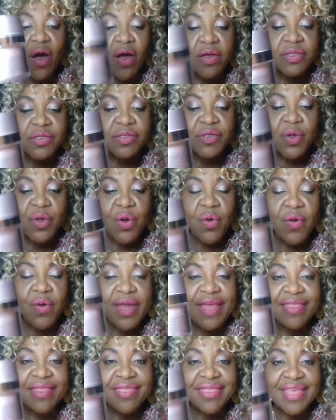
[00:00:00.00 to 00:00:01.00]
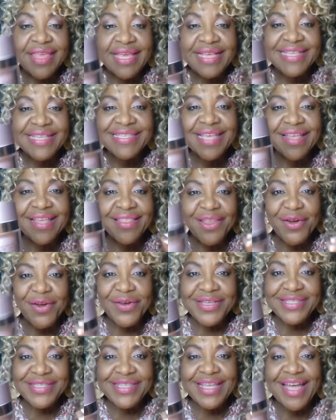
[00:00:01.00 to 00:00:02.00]
also in these, there
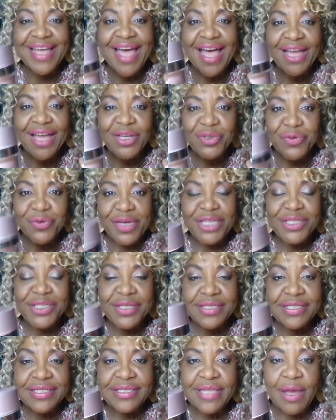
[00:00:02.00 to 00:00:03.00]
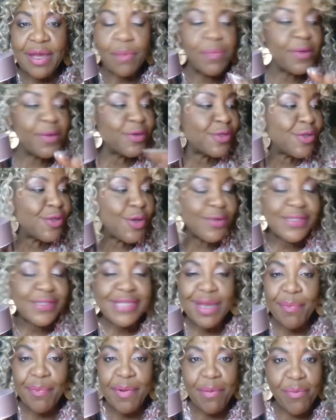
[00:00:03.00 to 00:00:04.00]
is the hydration step. There's no
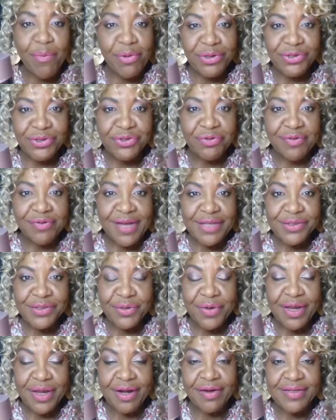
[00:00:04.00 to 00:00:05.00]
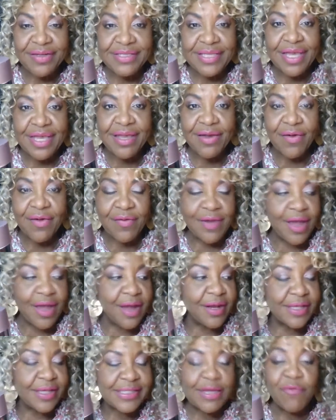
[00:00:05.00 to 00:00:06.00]
separate moisturizer in our skincare
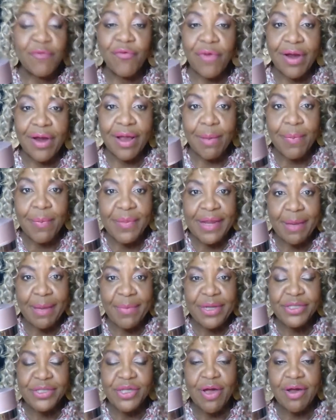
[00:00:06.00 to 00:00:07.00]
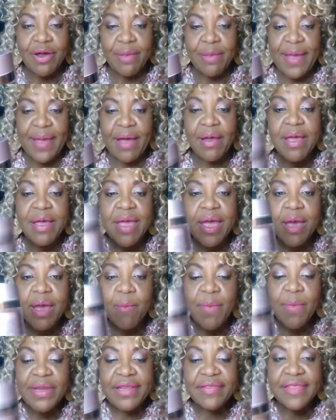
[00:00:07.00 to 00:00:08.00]
line, except for a couple that I'm going to talk about.
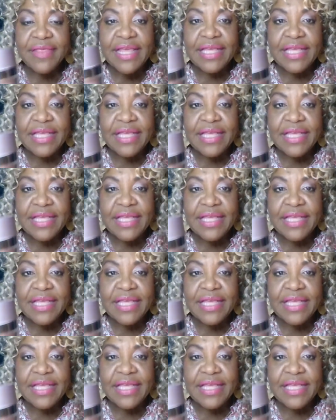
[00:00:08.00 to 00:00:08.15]
But in